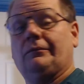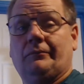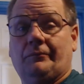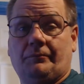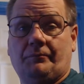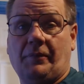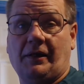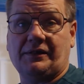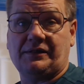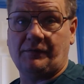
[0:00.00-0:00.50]

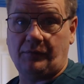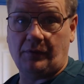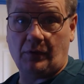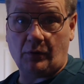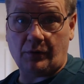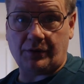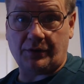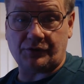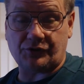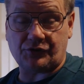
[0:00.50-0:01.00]
Best if you
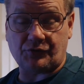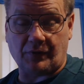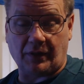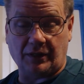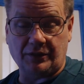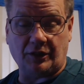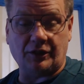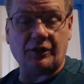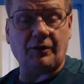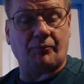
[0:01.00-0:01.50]
don't get
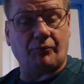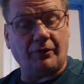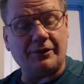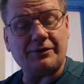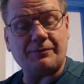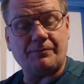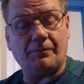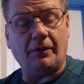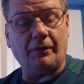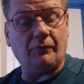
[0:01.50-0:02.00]
strings on your
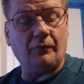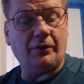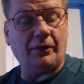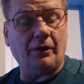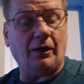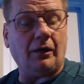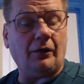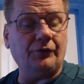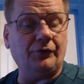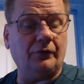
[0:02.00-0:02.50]
prints, but
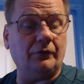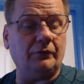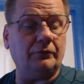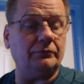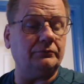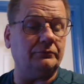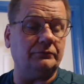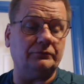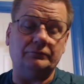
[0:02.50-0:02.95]
we all do.